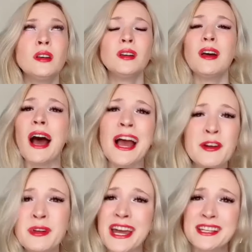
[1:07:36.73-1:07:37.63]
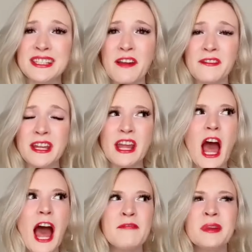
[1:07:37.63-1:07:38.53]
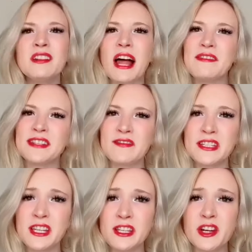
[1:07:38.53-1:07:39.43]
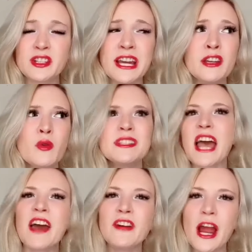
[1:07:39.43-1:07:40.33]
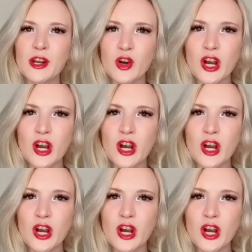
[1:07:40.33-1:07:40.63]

I don't get it, Stephanie. I've been alive 17 years, and no one's ever had a crush on-